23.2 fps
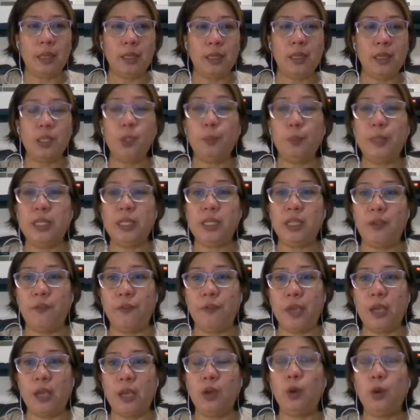the
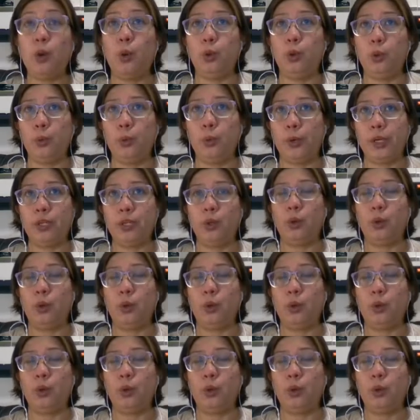specific code word.